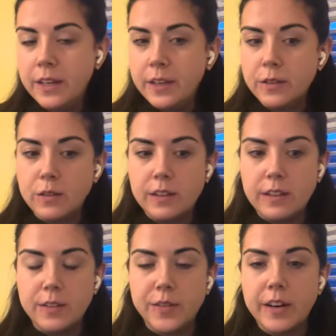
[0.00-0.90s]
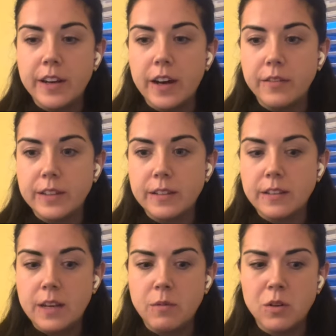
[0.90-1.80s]
so that it's very obvious to
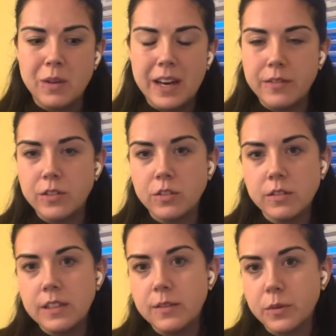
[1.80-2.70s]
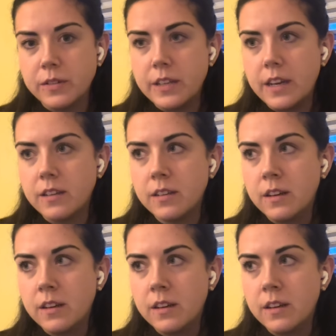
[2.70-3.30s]
them, oh, we haven't done these ones yet,